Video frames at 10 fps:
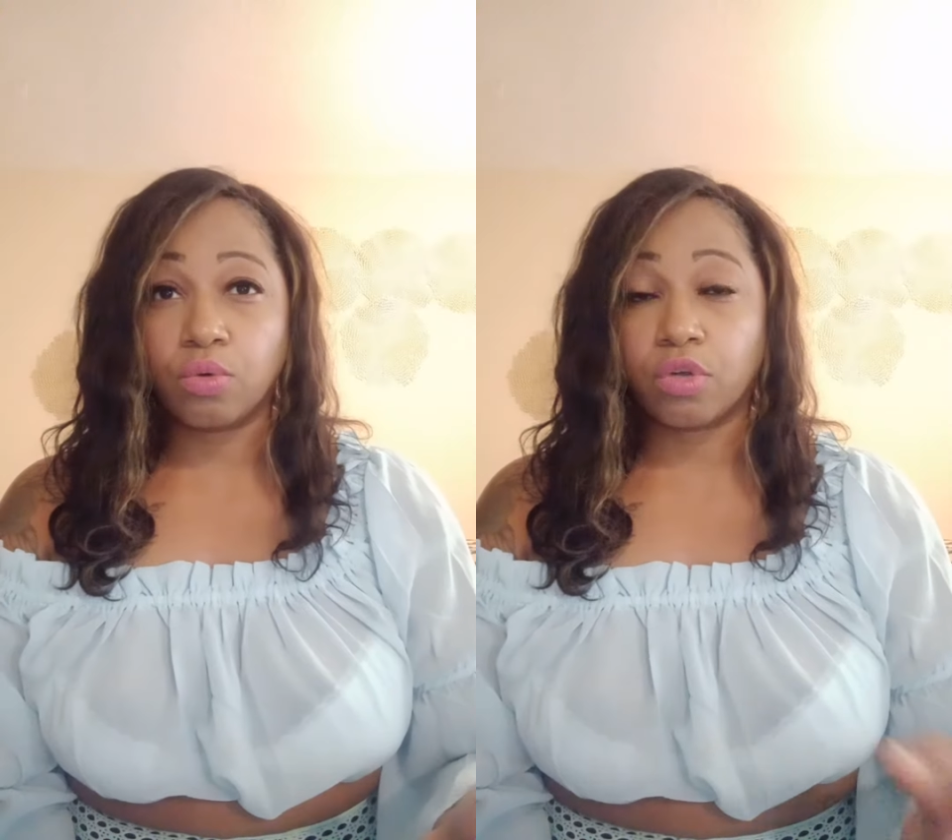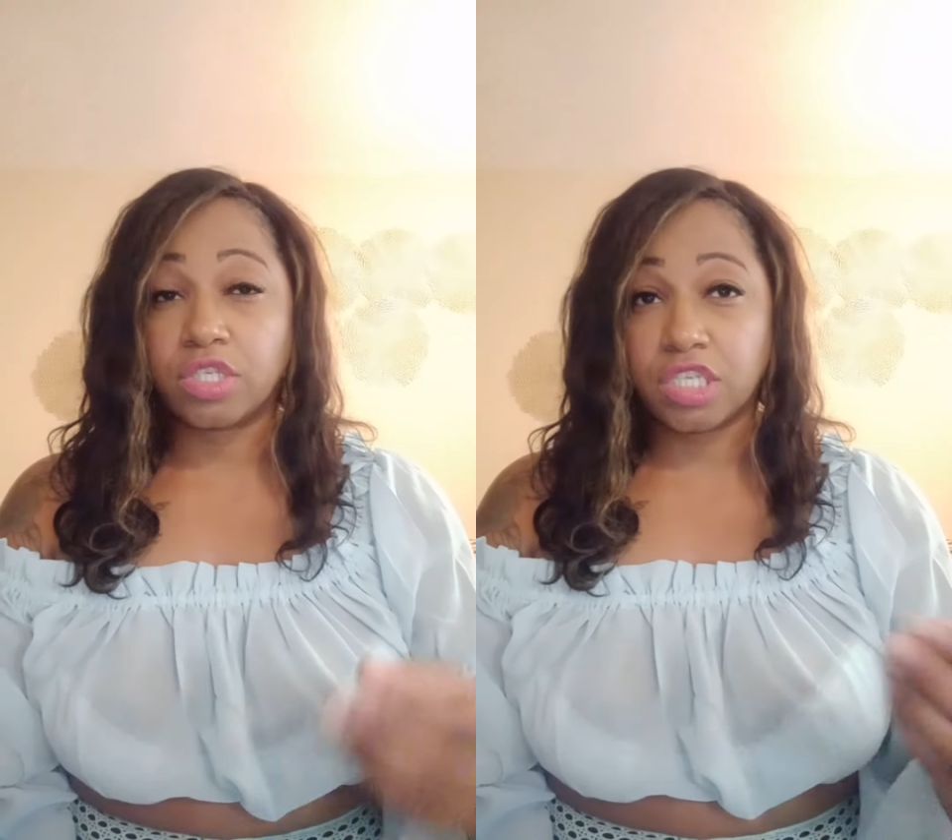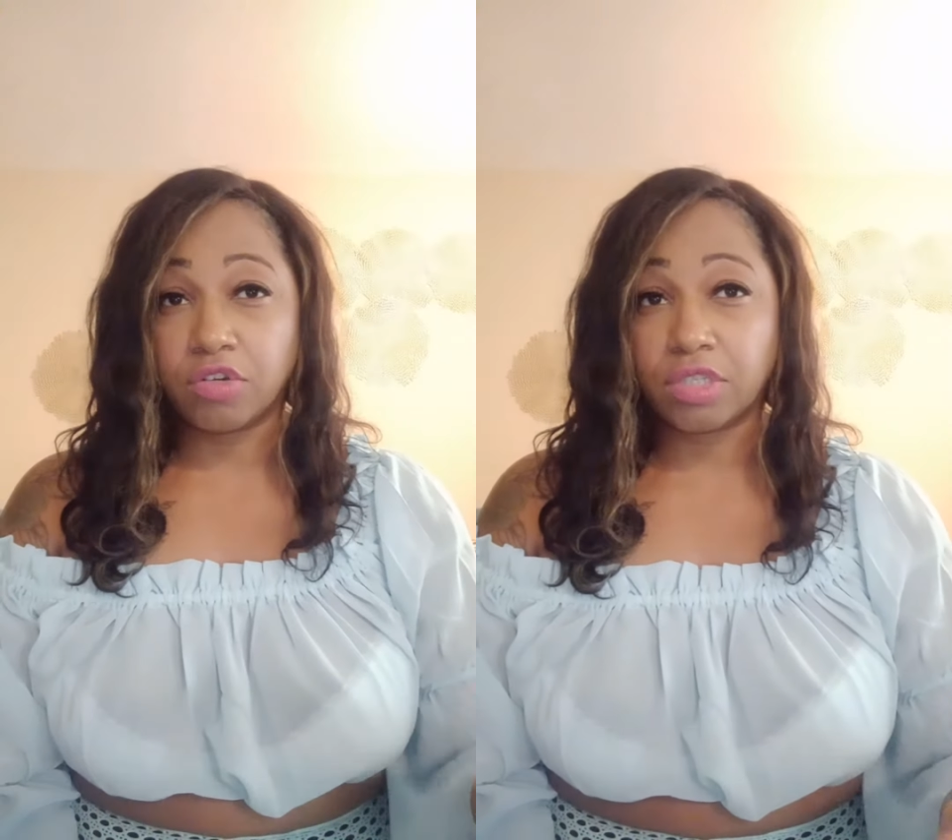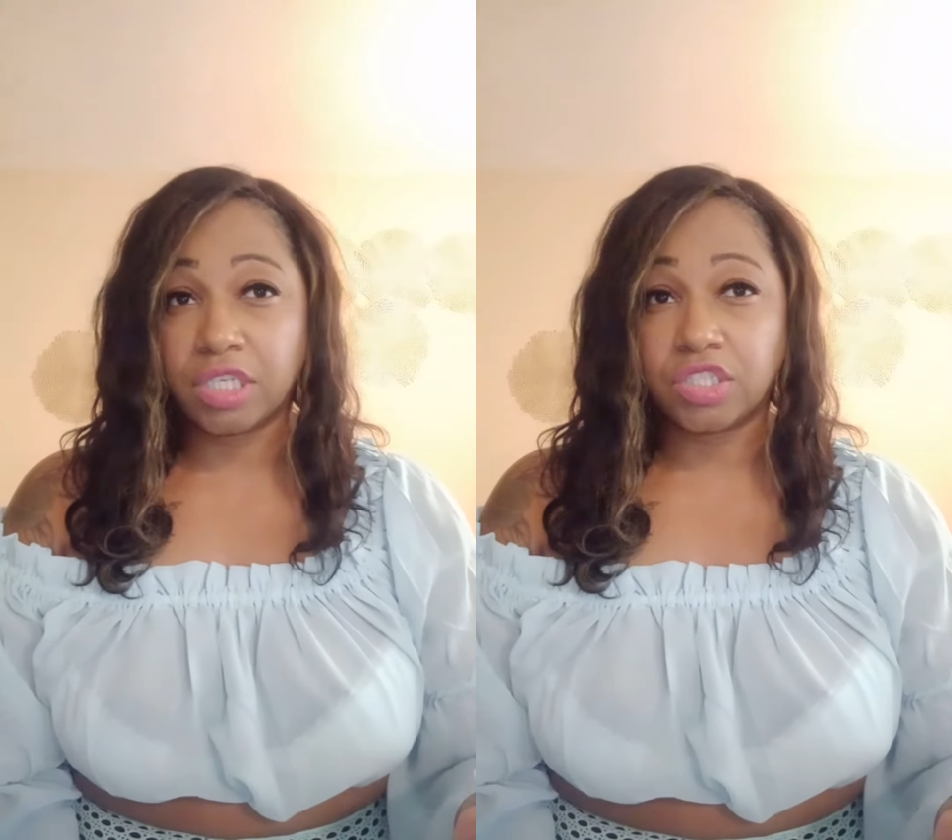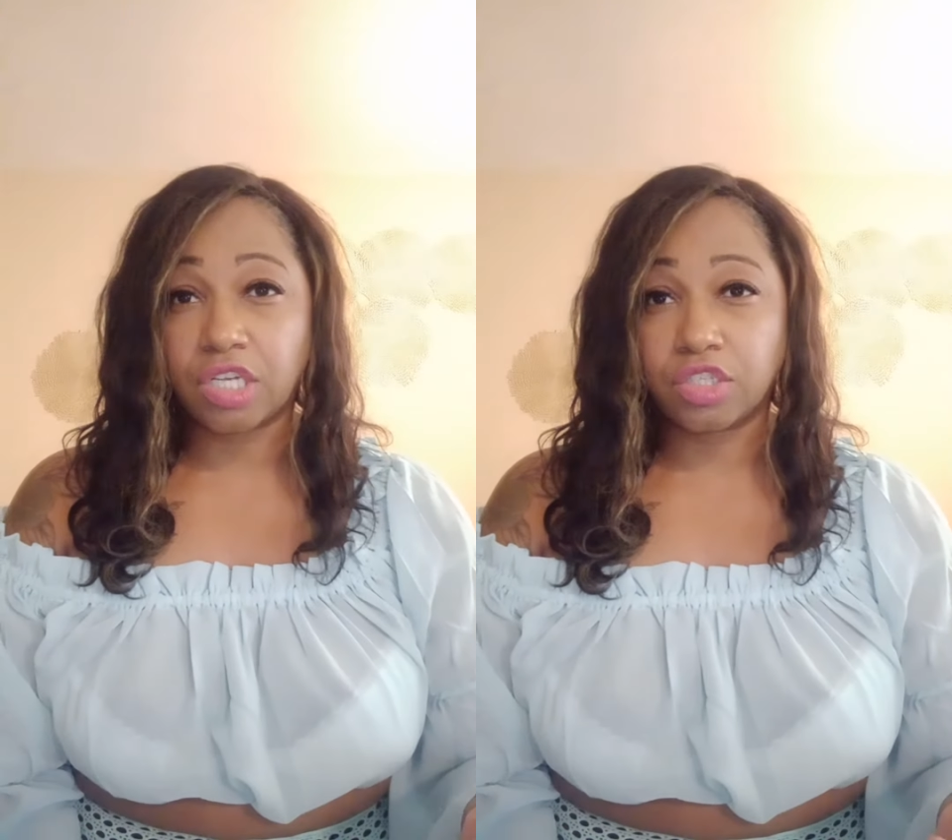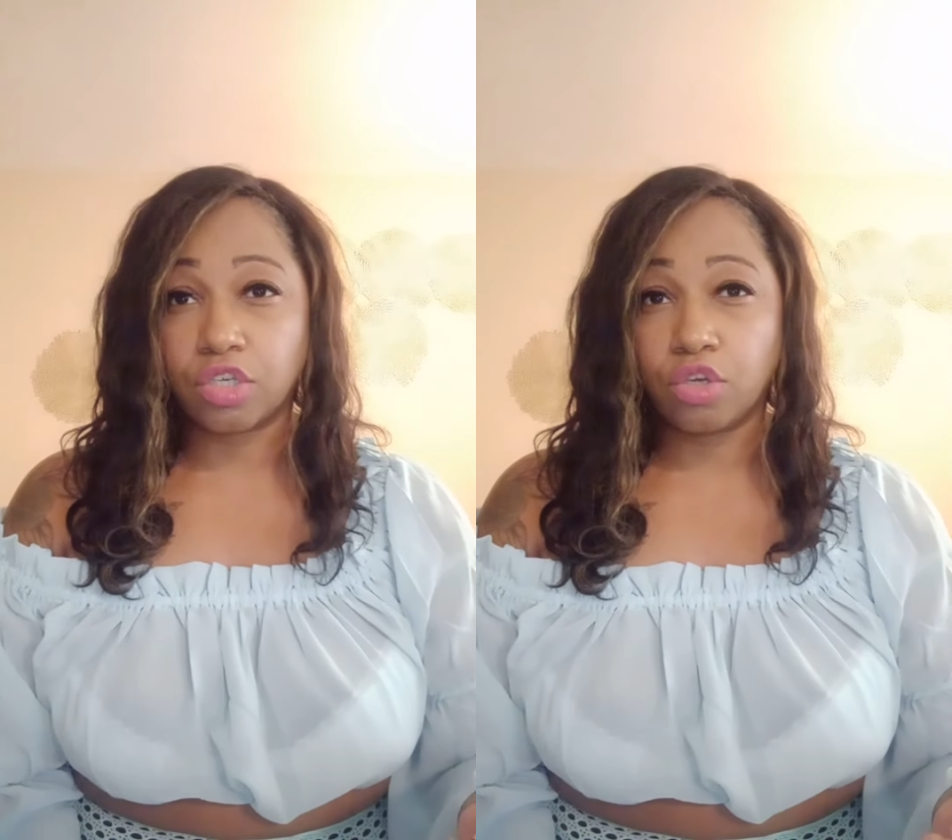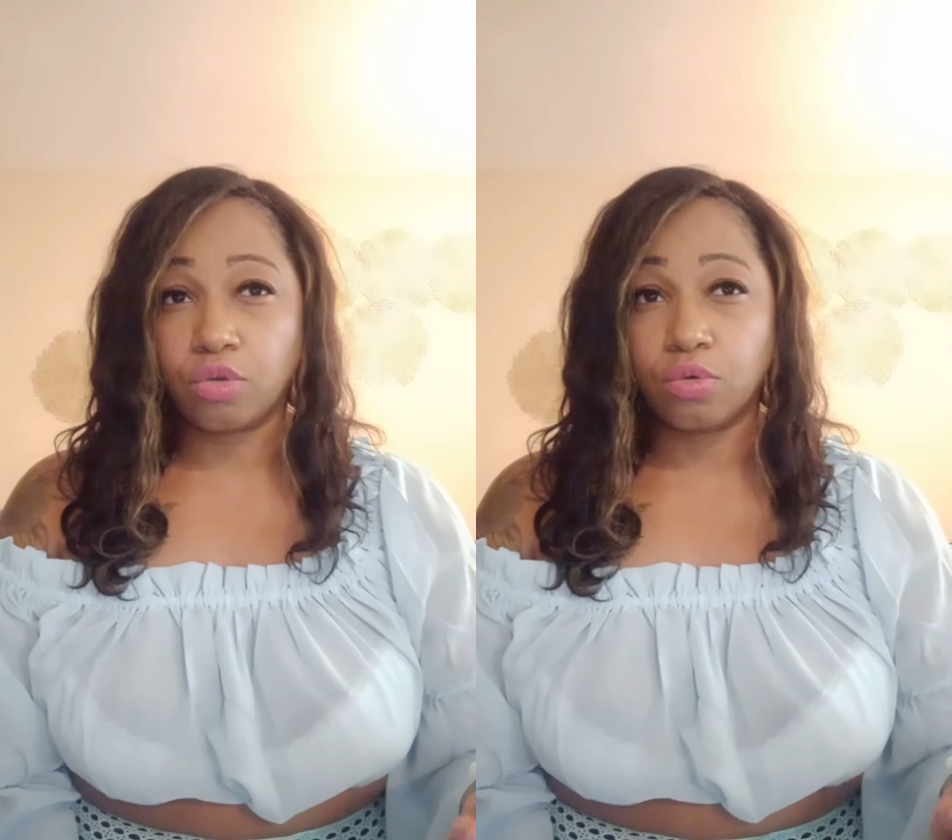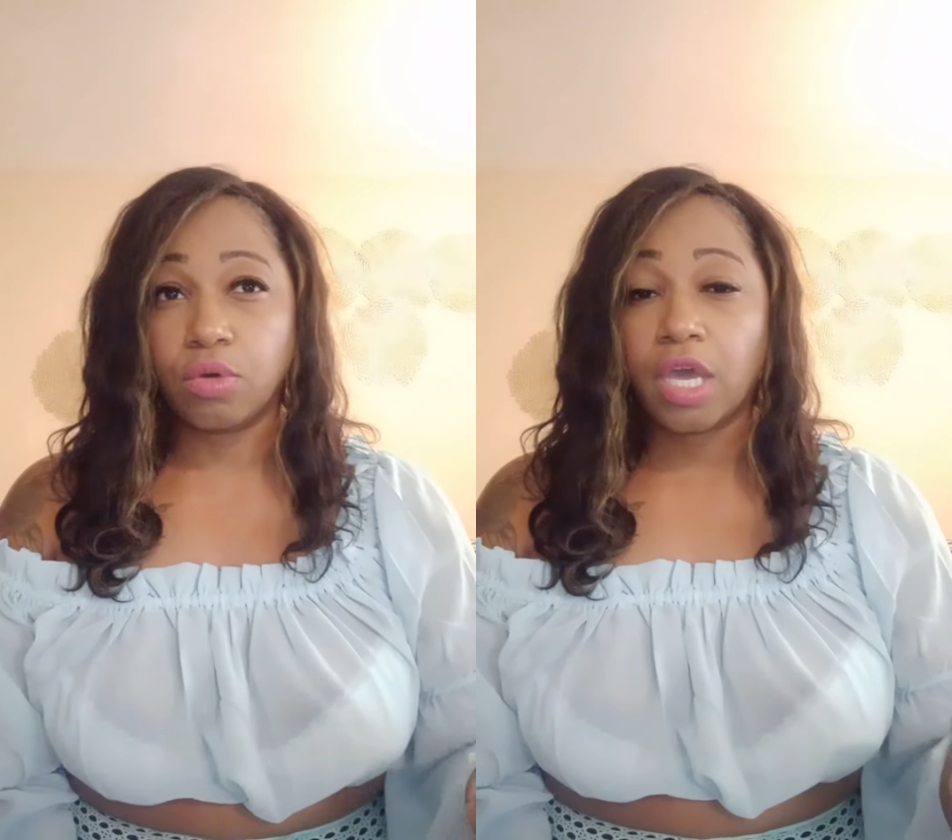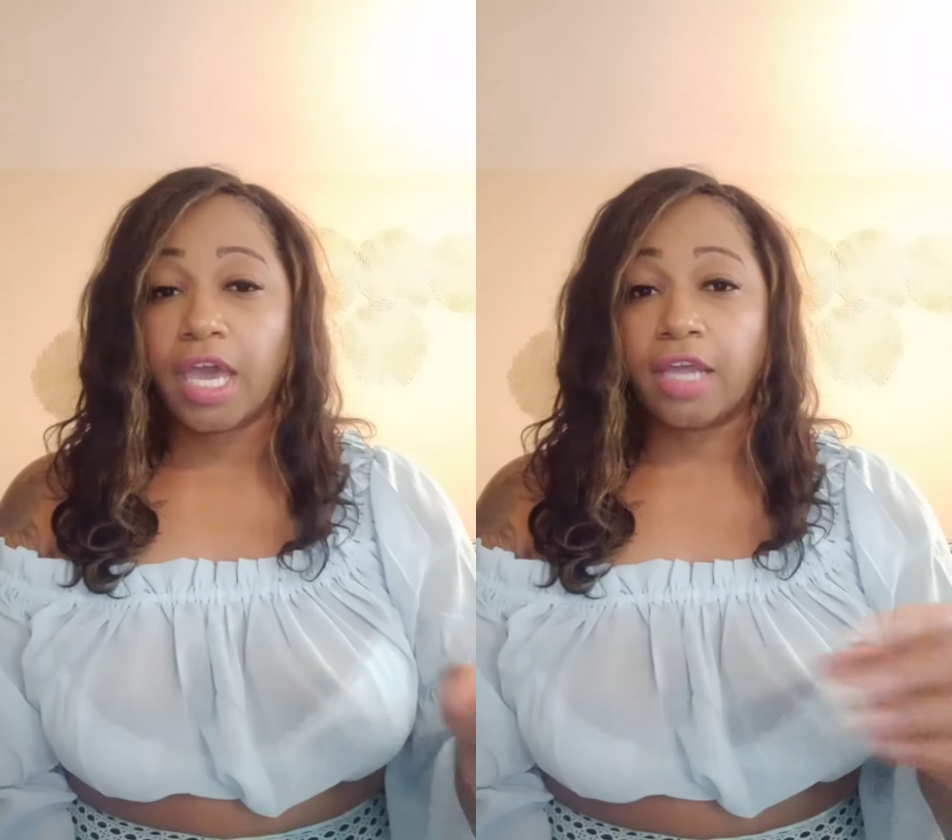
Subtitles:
or secretly judging you,